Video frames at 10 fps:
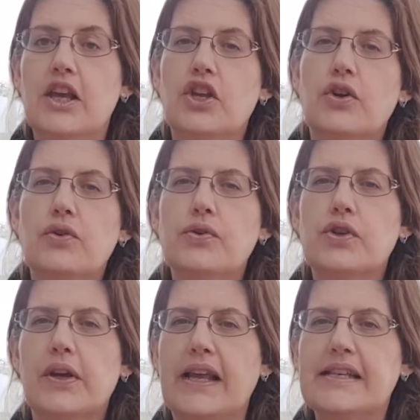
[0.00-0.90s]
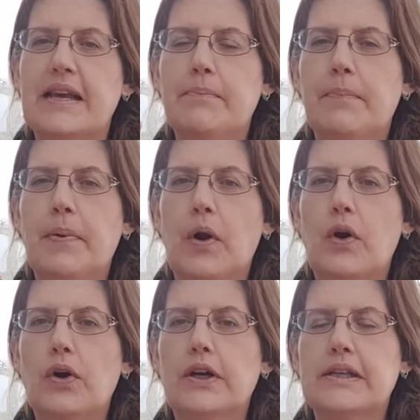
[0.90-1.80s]
You can also get it in
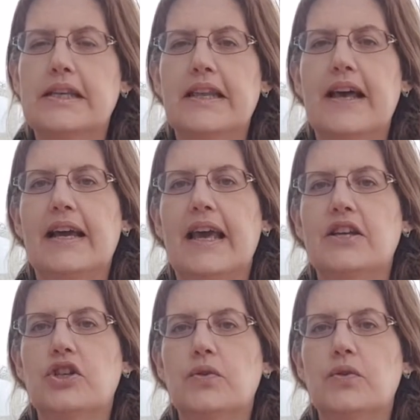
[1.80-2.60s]
blocks, and in that case,